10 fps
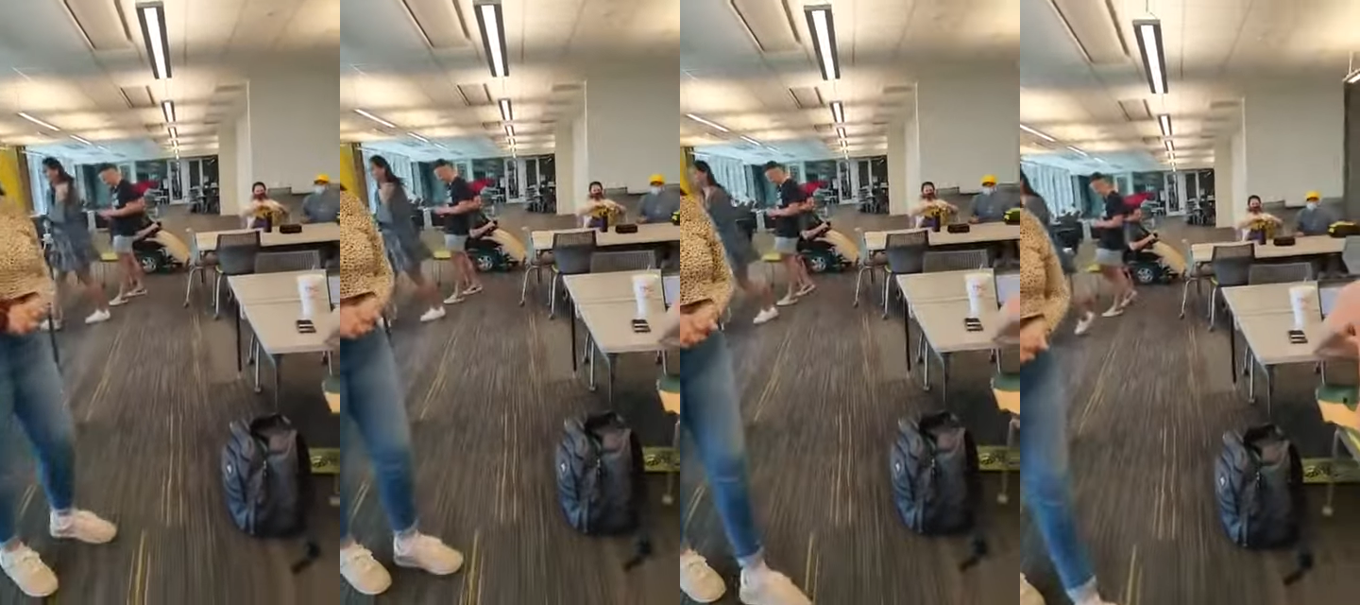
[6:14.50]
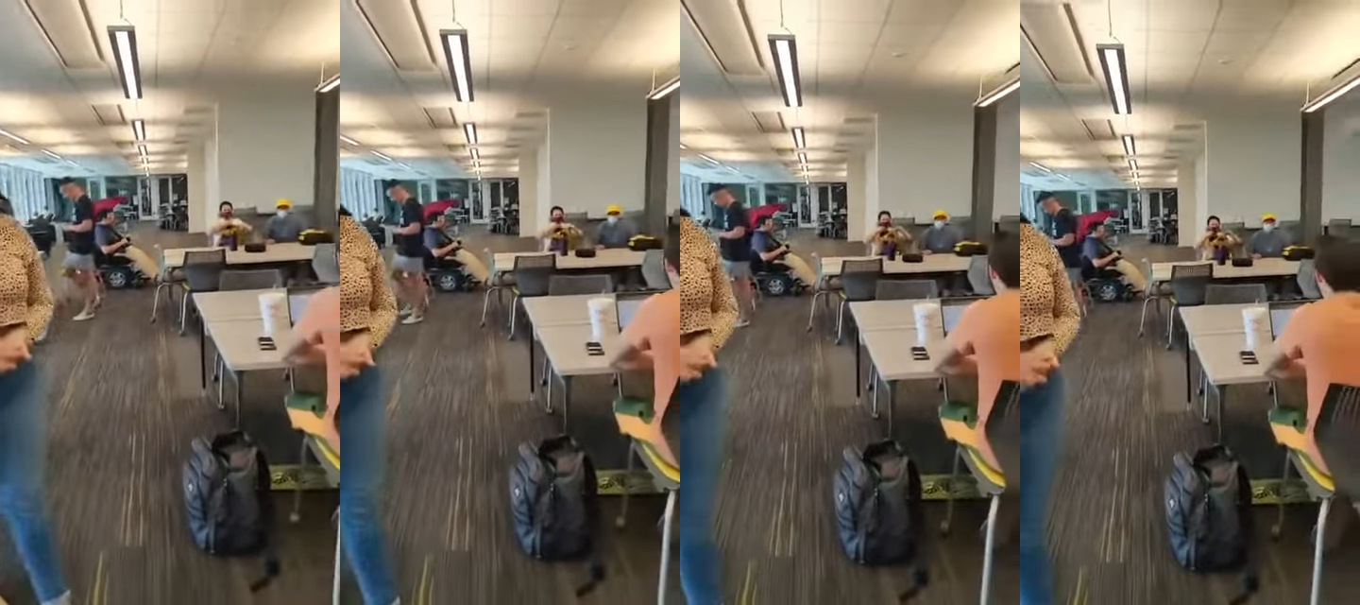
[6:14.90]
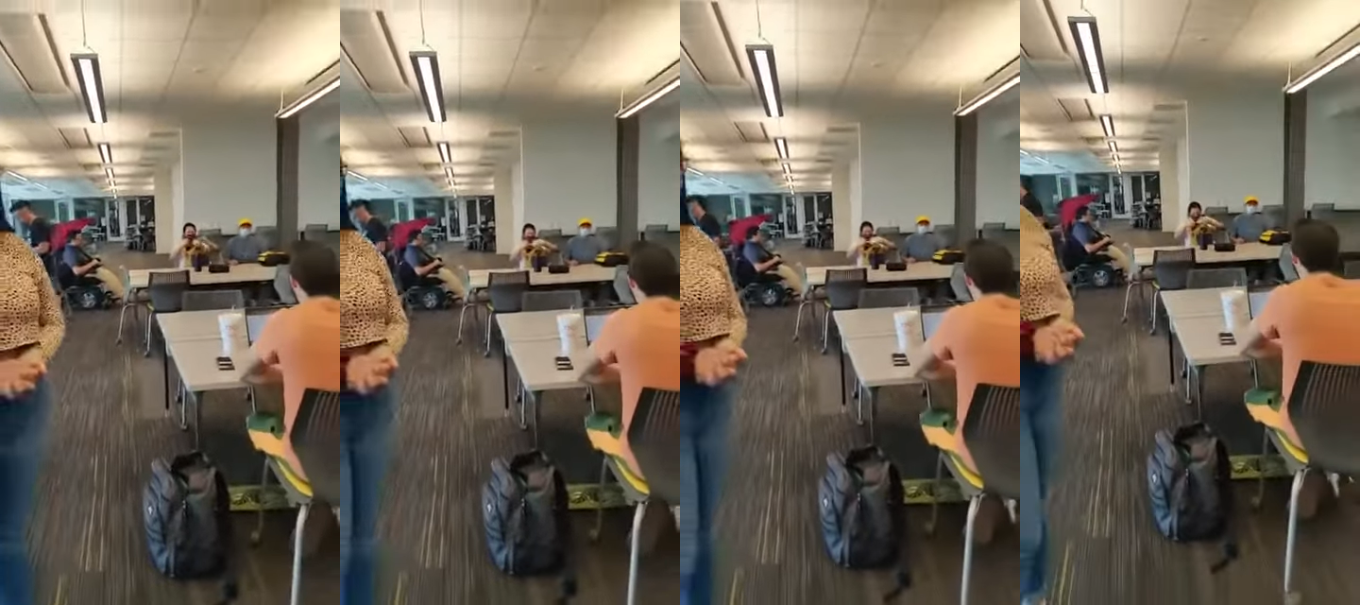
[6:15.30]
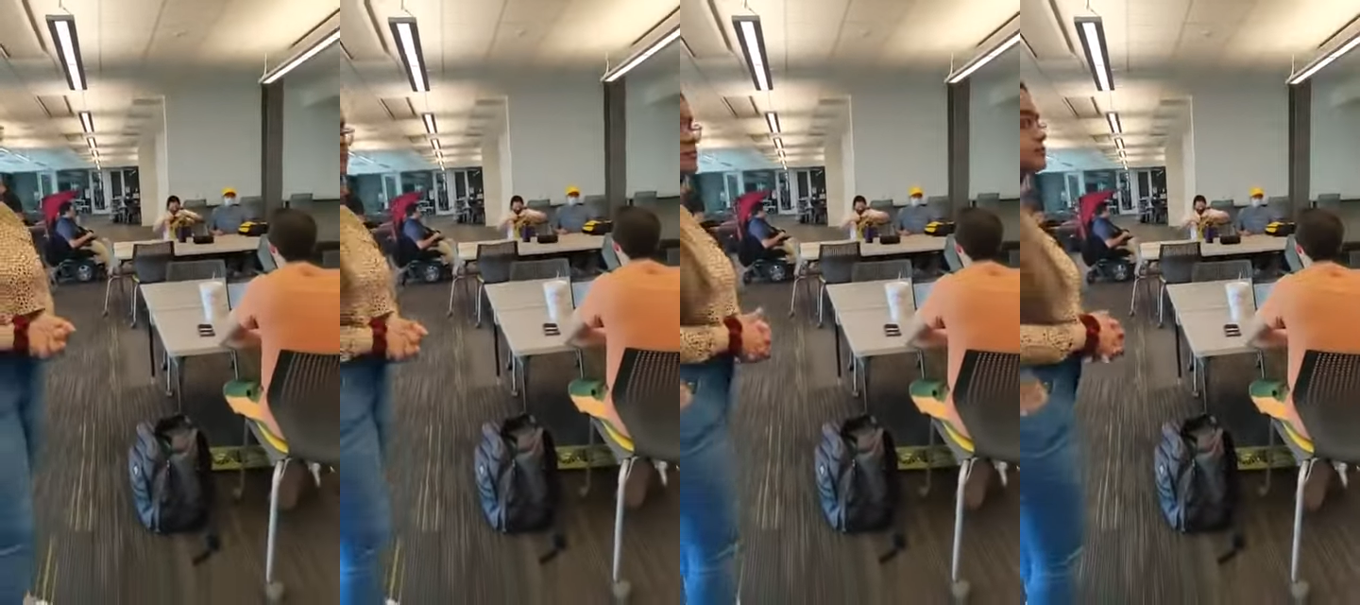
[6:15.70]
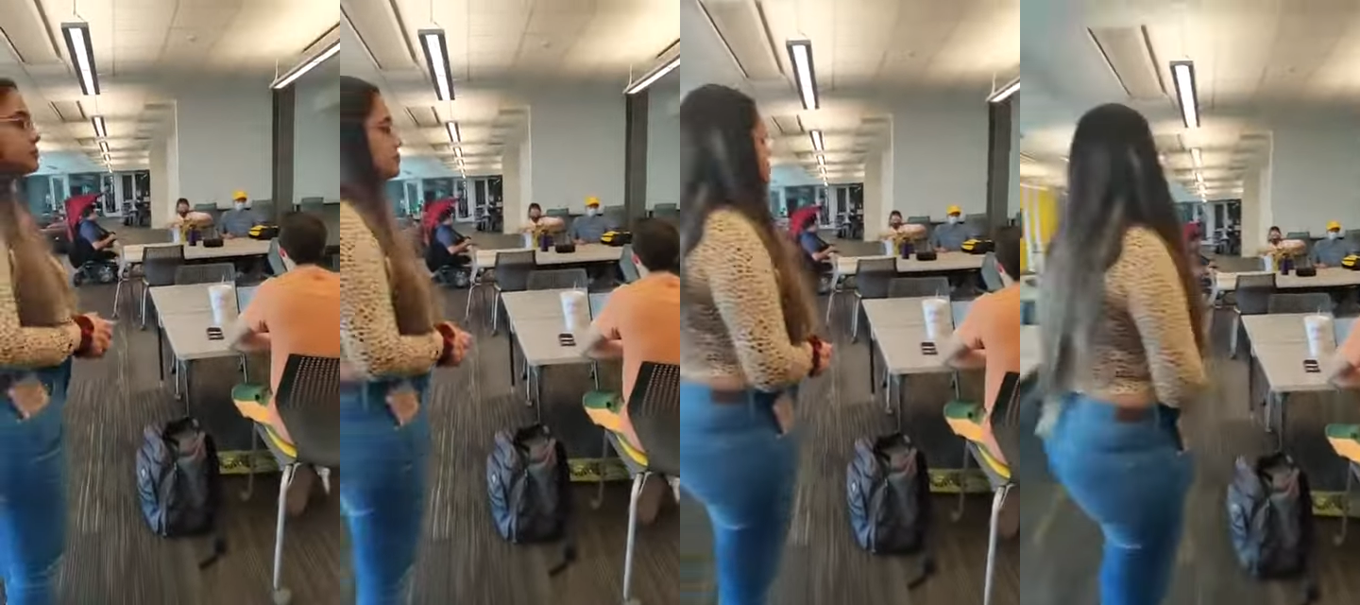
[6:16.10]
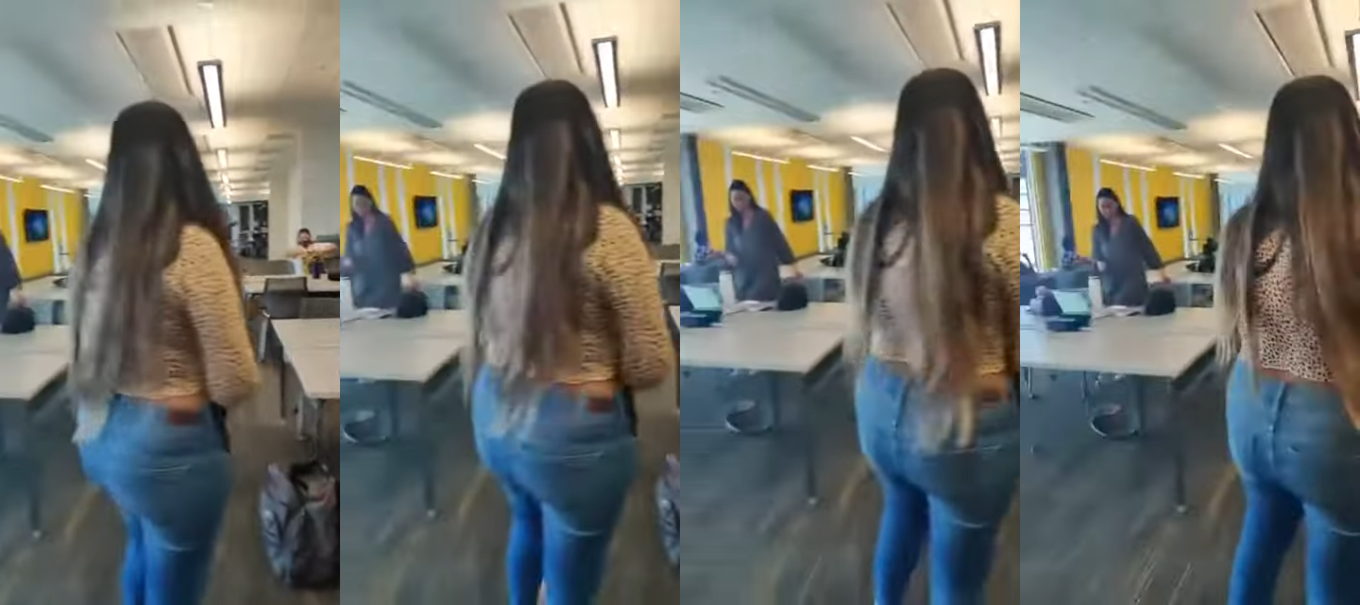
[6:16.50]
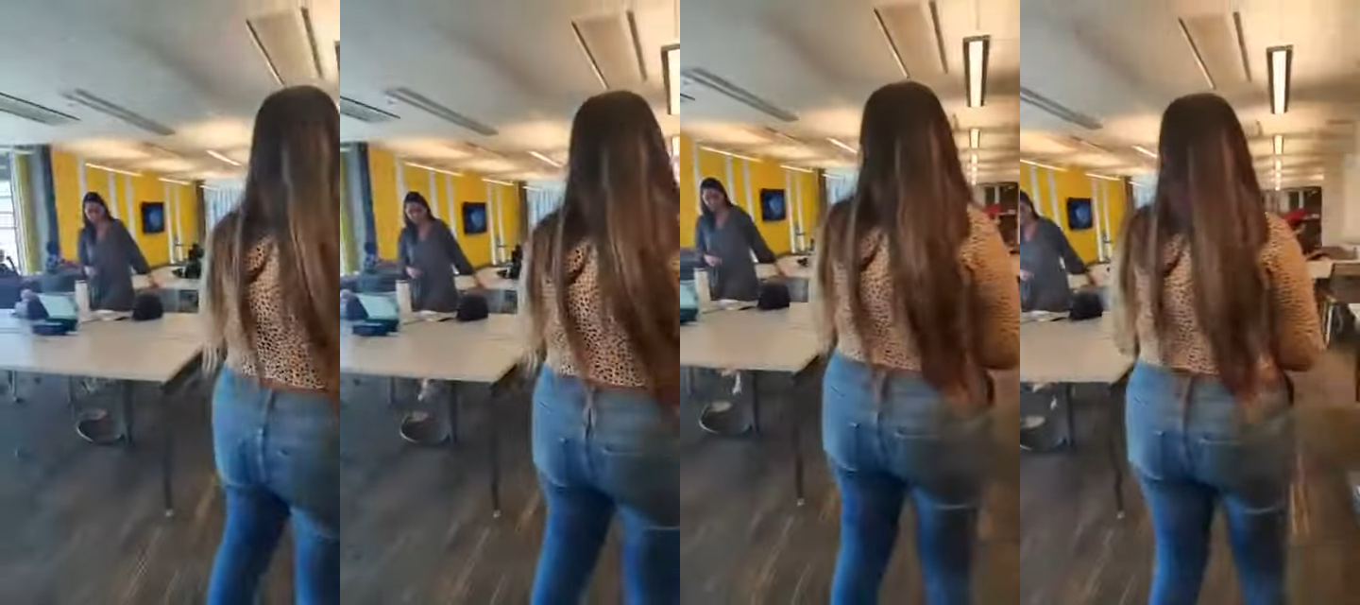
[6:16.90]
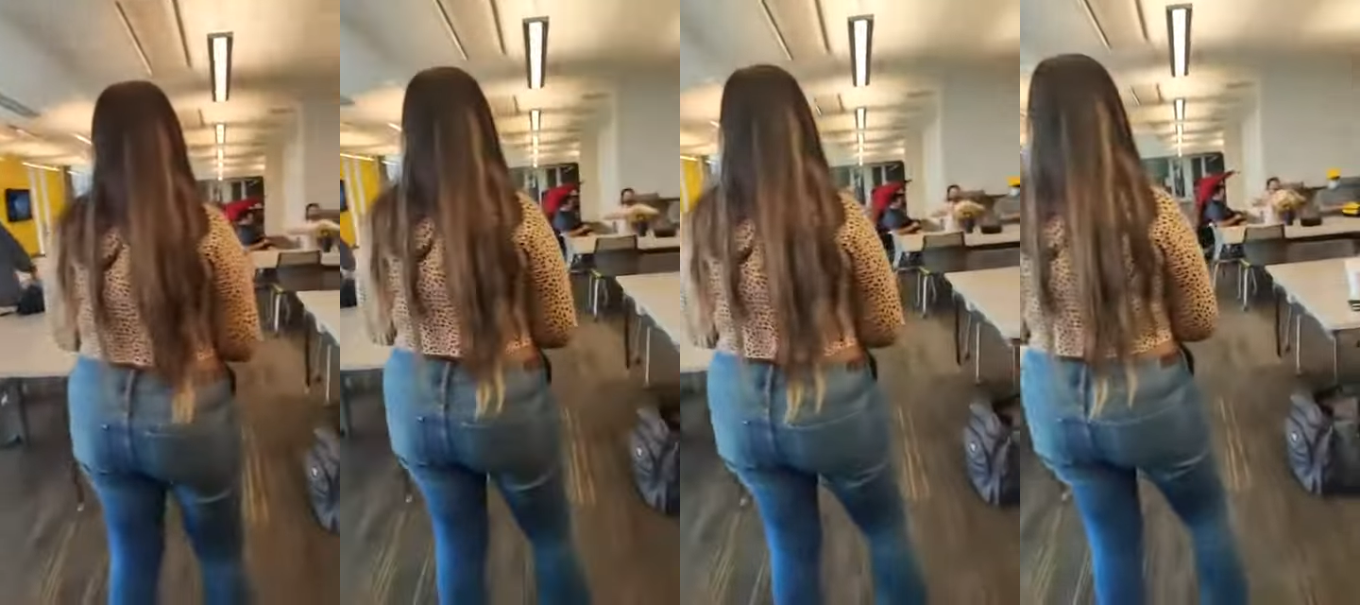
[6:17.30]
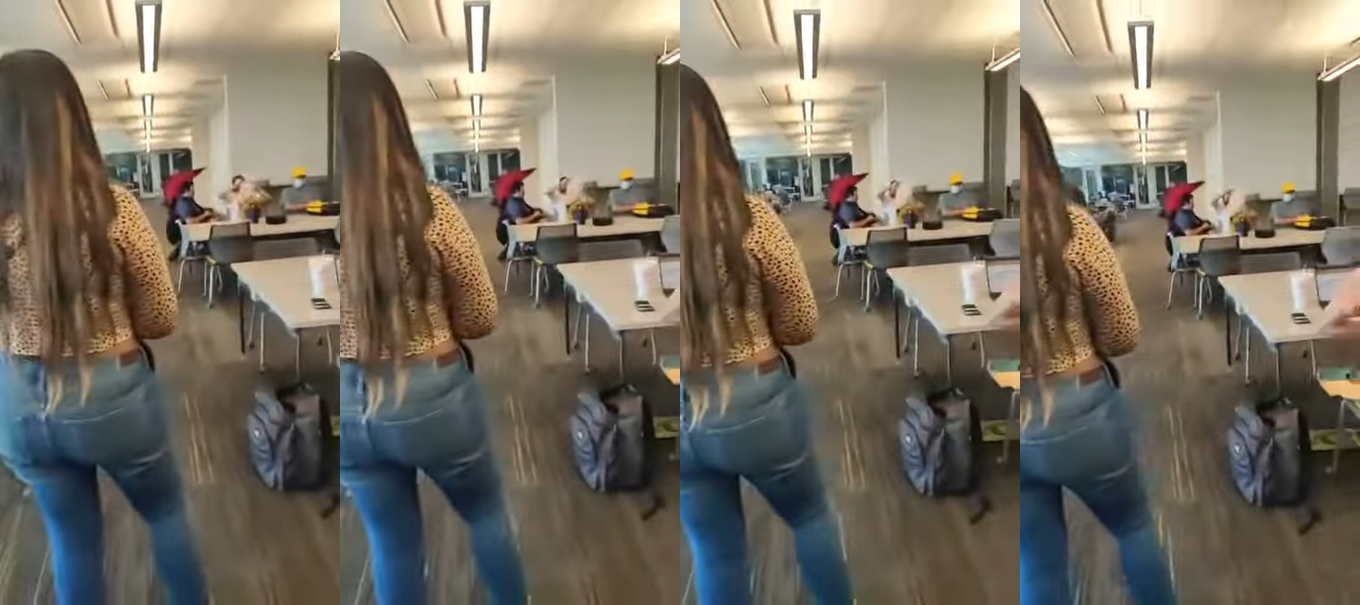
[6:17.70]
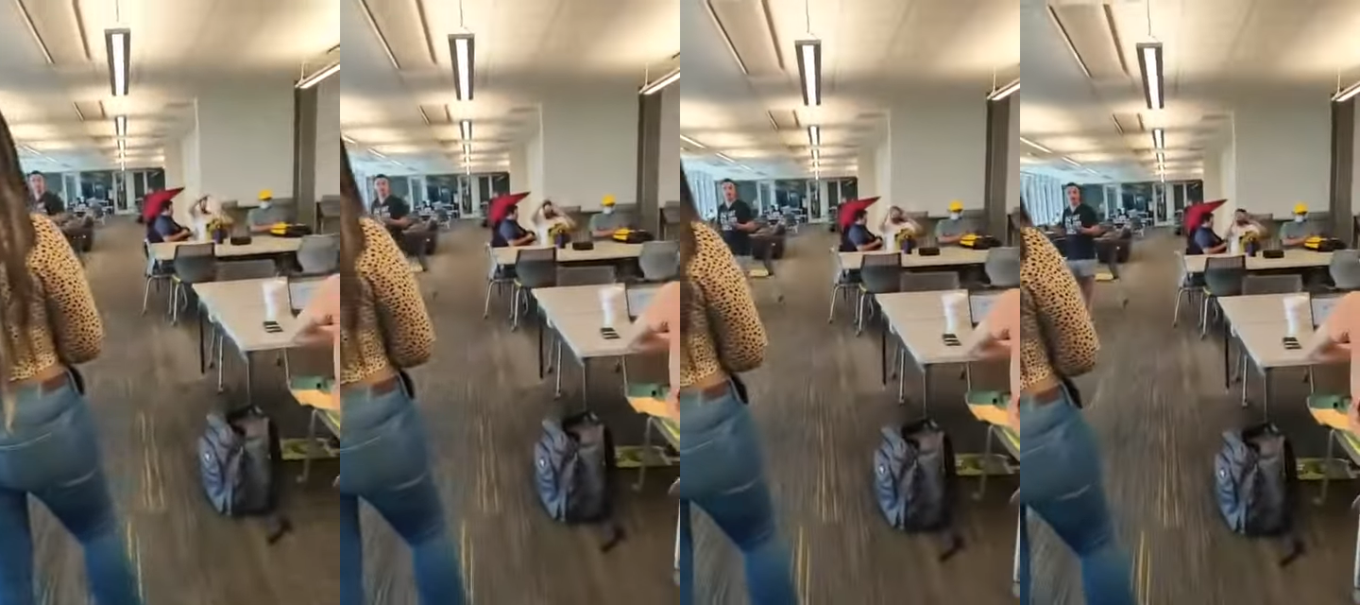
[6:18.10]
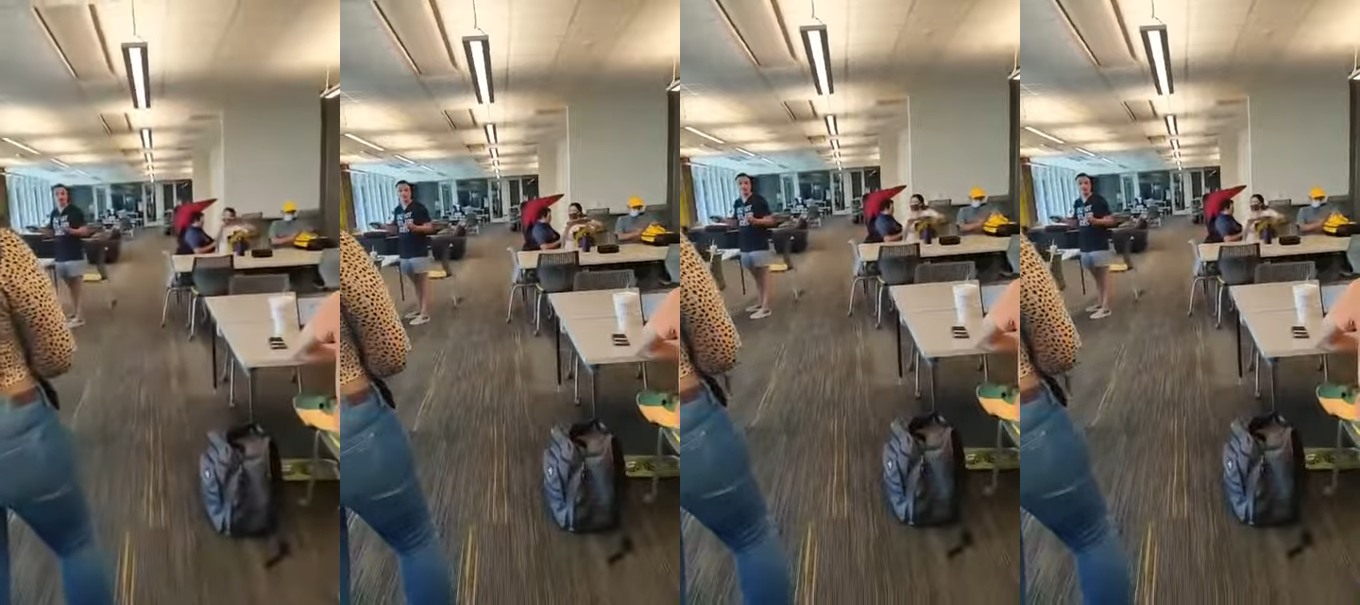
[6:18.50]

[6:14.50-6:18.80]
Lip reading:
[unreadable: no face in view]